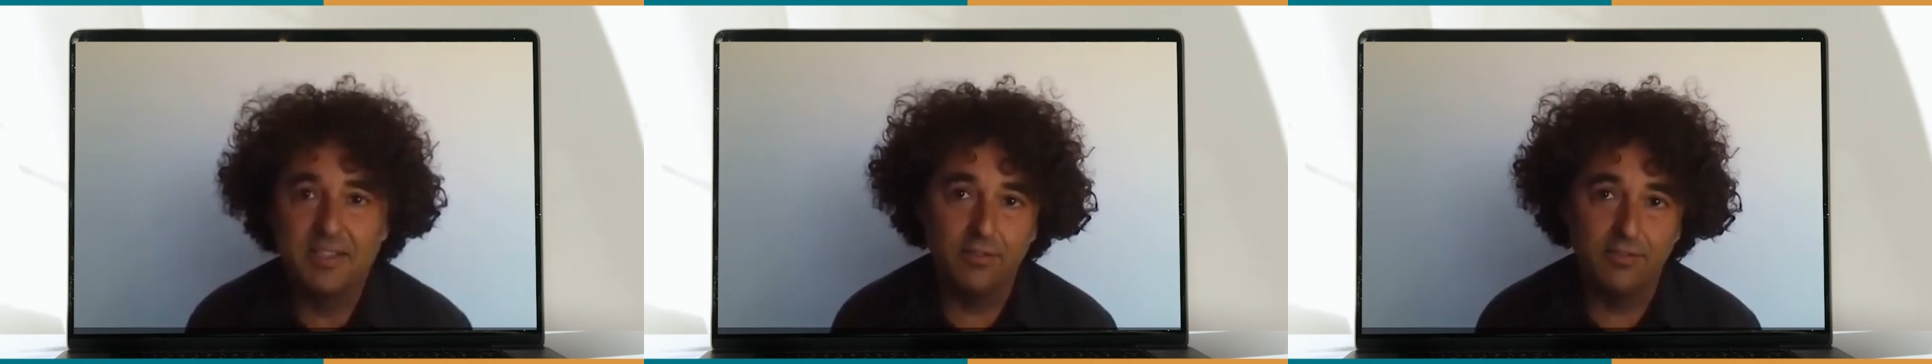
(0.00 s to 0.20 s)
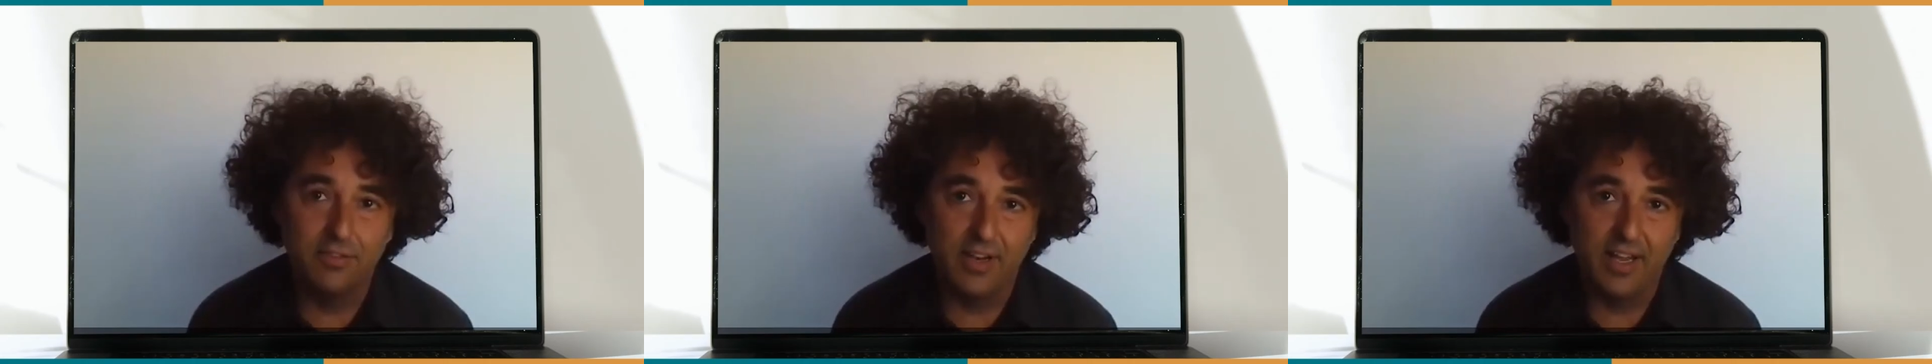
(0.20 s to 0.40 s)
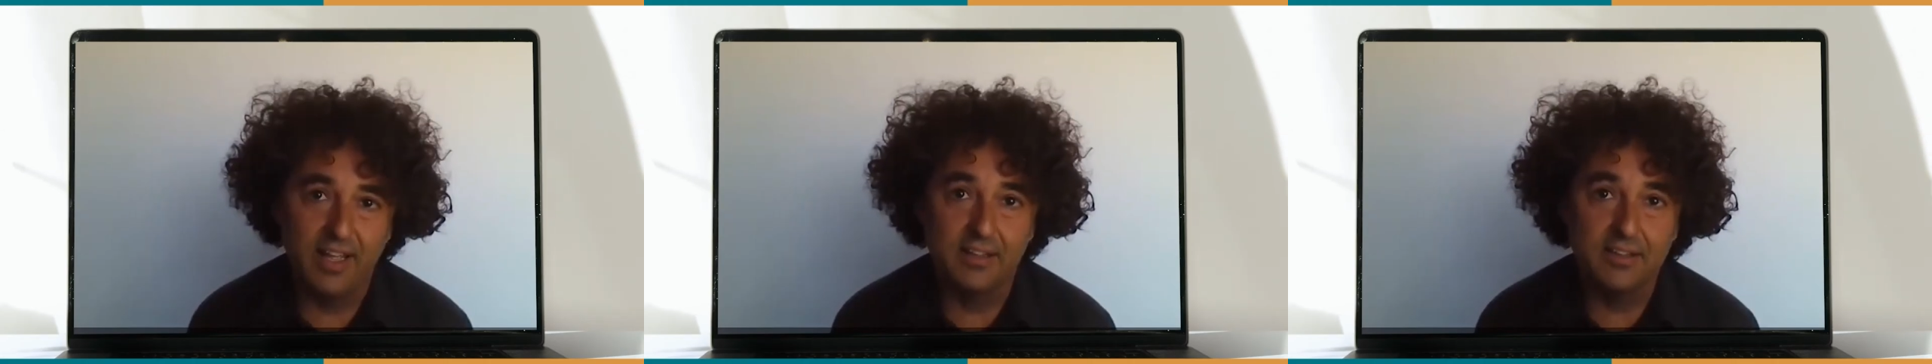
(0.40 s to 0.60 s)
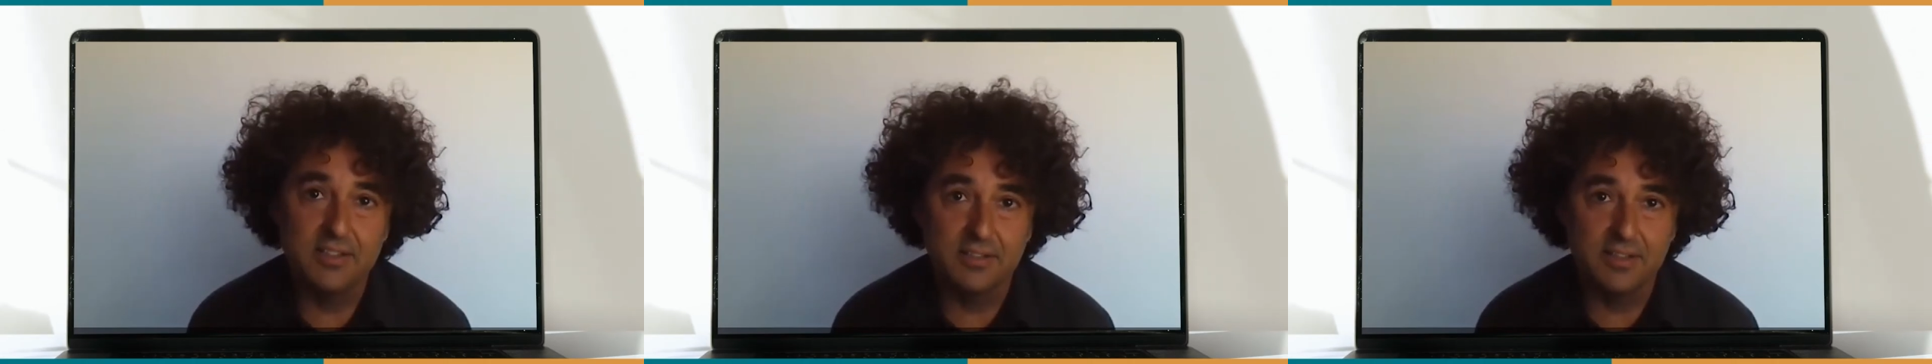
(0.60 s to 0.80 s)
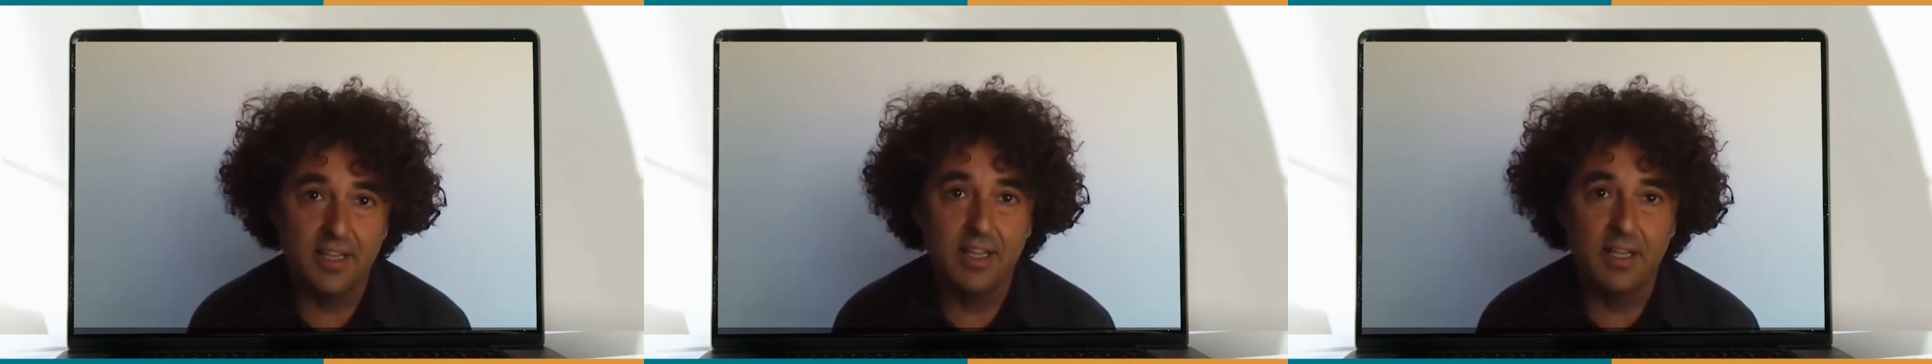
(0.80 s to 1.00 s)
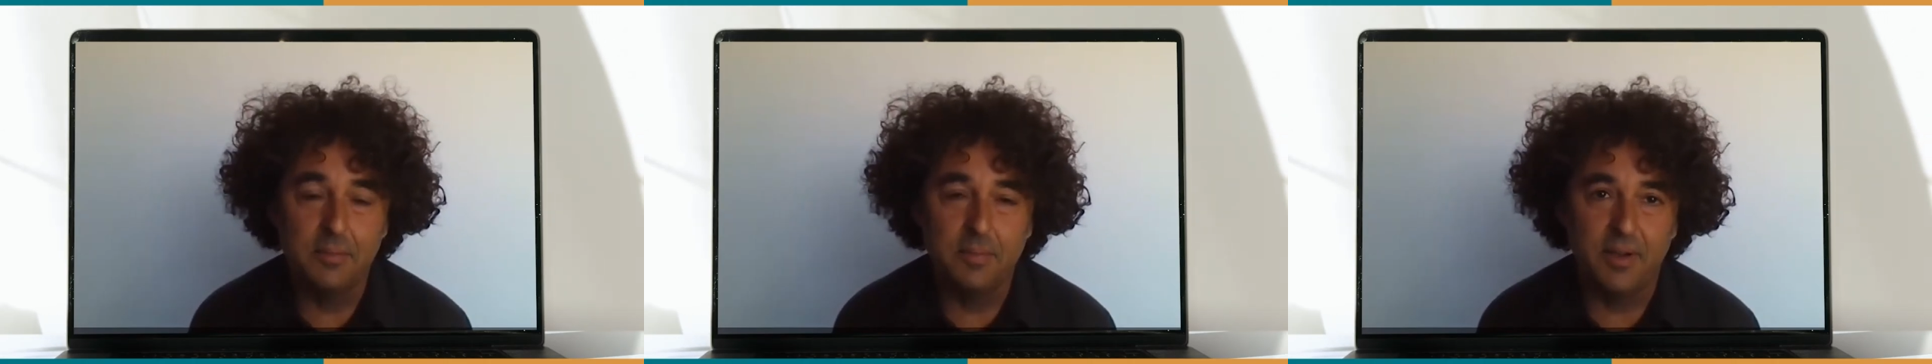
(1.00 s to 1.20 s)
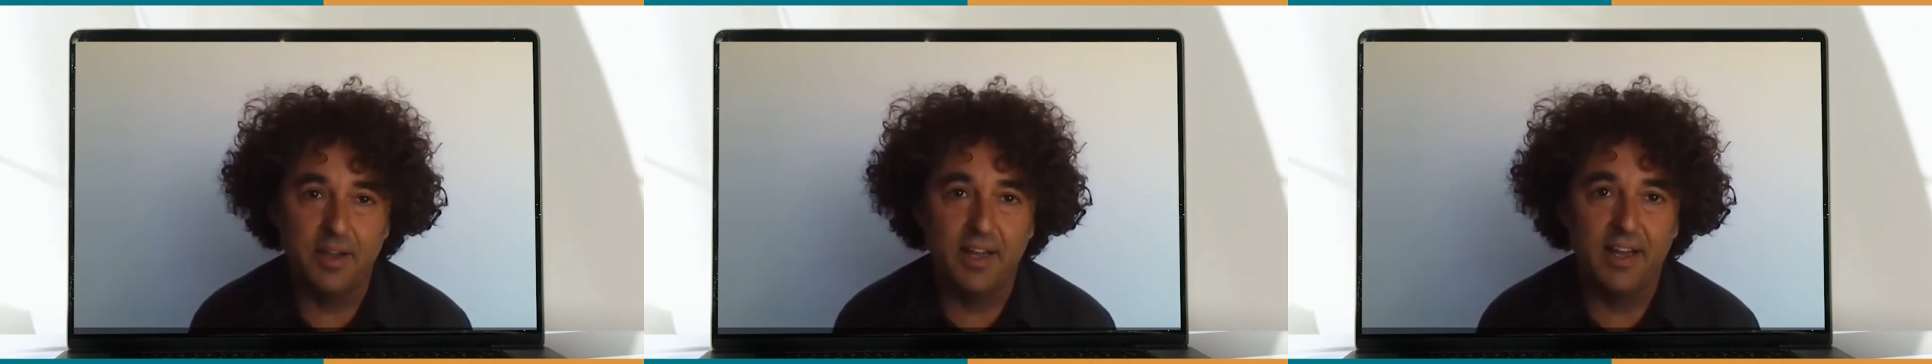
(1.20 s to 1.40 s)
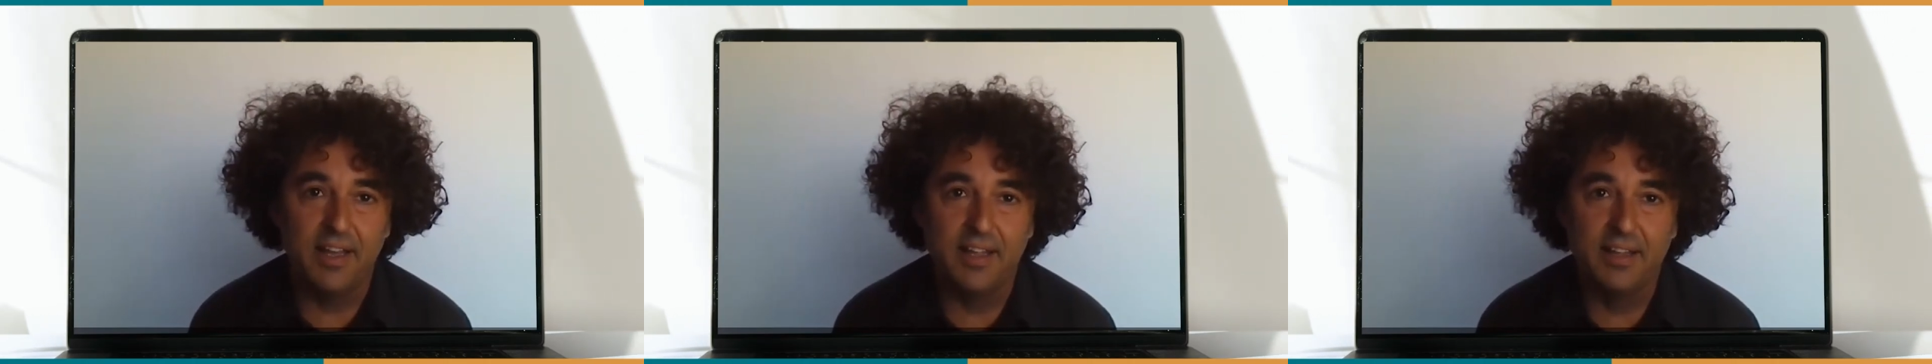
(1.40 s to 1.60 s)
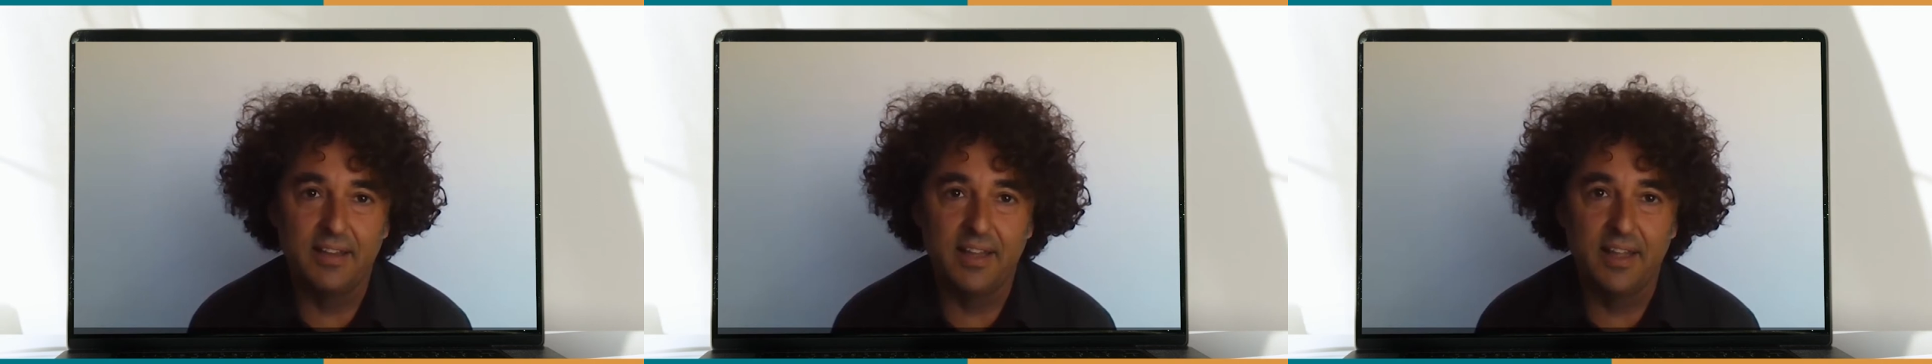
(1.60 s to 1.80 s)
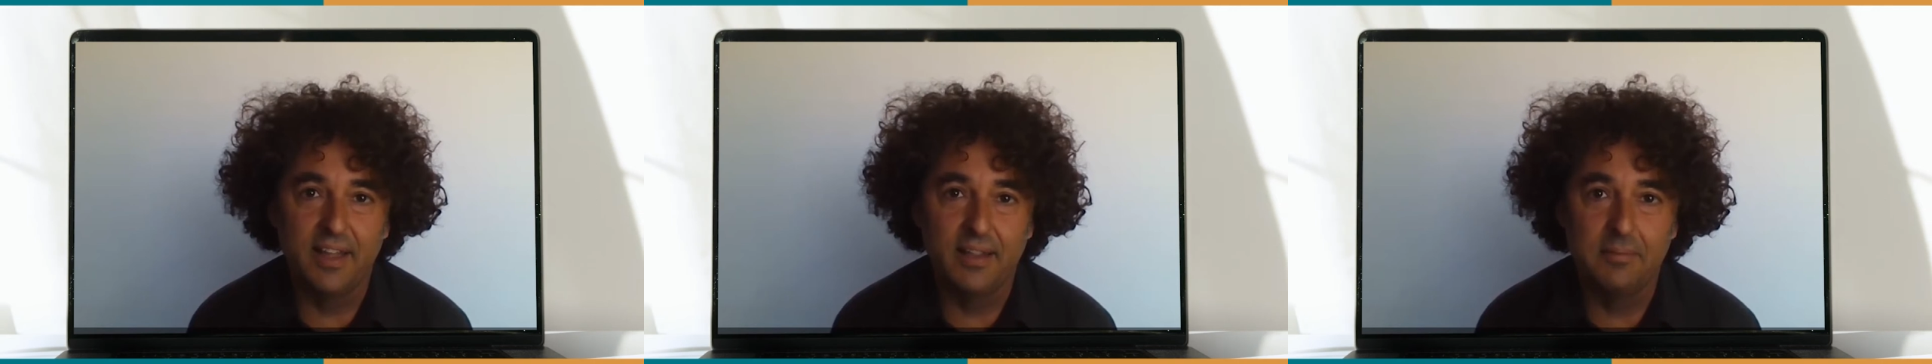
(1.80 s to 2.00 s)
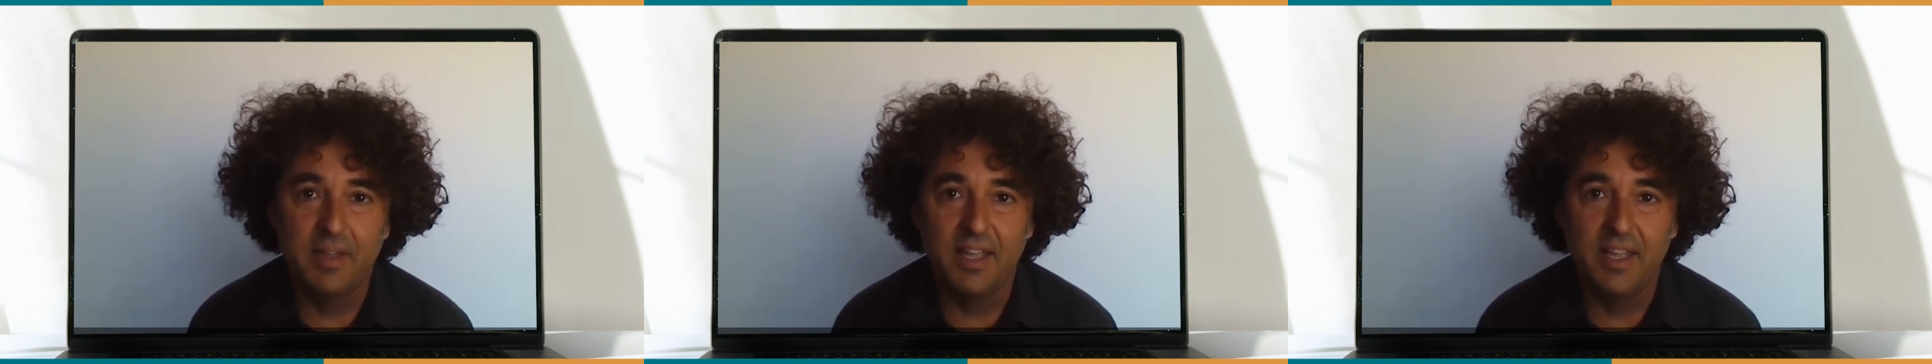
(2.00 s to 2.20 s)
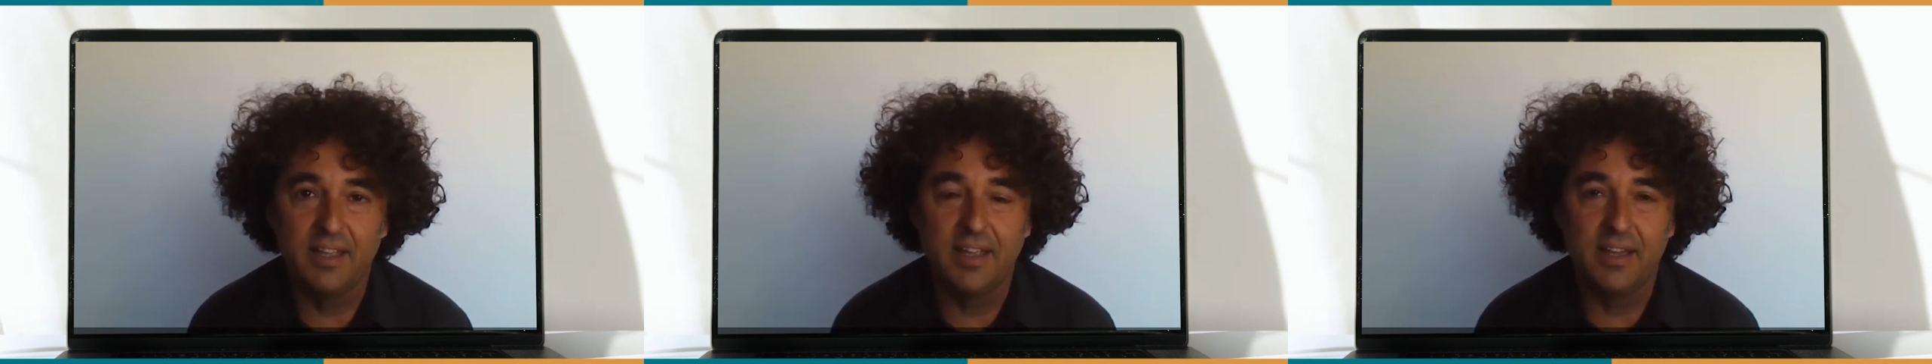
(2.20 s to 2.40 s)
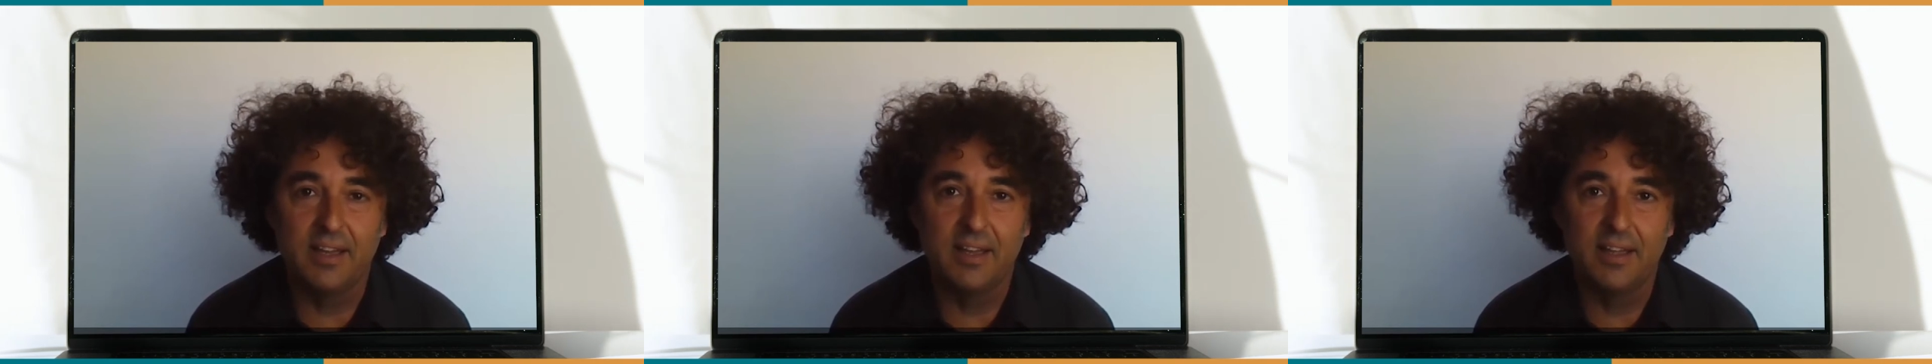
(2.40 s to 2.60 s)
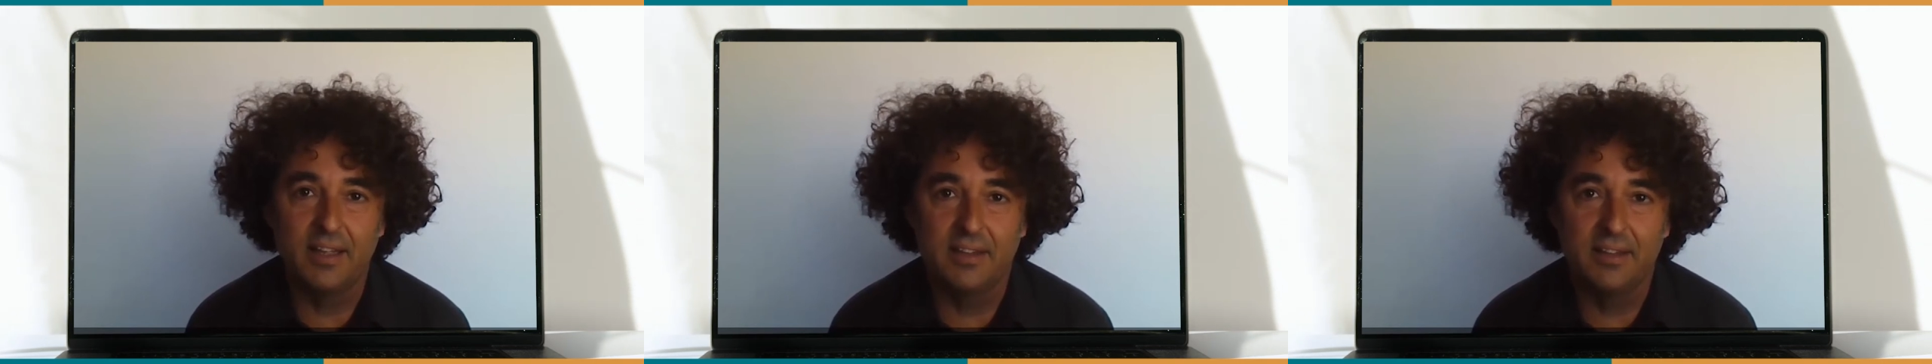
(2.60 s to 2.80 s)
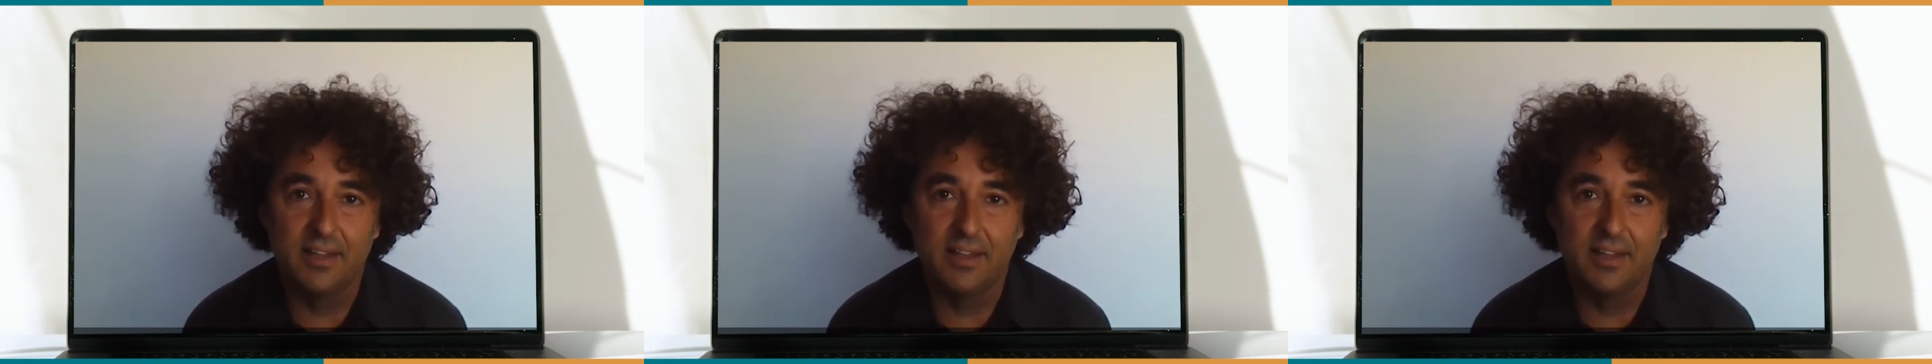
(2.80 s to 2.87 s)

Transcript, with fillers: of Landscape and I make uh,